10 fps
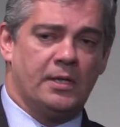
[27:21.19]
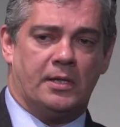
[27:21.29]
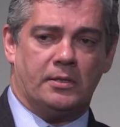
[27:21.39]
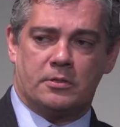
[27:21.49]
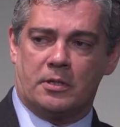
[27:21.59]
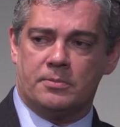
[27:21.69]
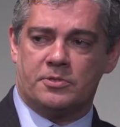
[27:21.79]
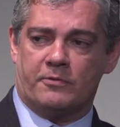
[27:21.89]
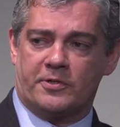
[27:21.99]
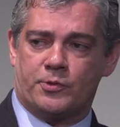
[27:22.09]
in terms
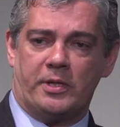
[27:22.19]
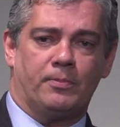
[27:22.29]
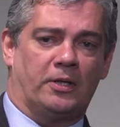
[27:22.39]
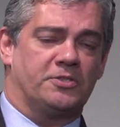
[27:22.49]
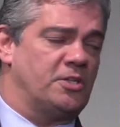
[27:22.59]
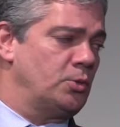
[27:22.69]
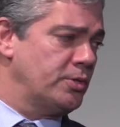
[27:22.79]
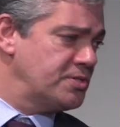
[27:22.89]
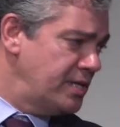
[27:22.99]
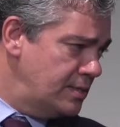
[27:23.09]
of a trade policy
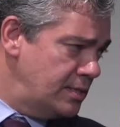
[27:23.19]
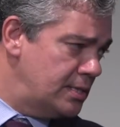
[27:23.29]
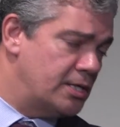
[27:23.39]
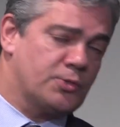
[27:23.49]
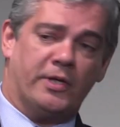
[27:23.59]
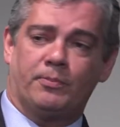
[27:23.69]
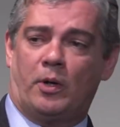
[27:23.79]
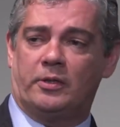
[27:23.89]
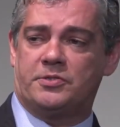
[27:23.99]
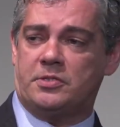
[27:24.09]
towards India, trade
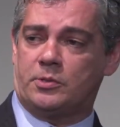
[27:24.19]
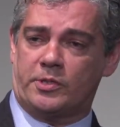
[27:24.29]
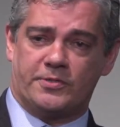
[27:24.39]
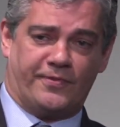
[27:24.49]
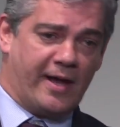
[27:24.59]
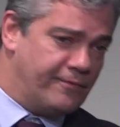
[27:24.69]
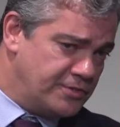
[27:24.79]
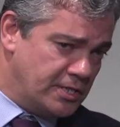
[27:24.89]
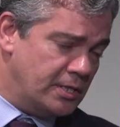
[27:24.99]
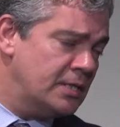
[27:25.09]
policy towards
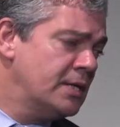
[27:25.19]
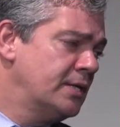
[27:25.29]
5G,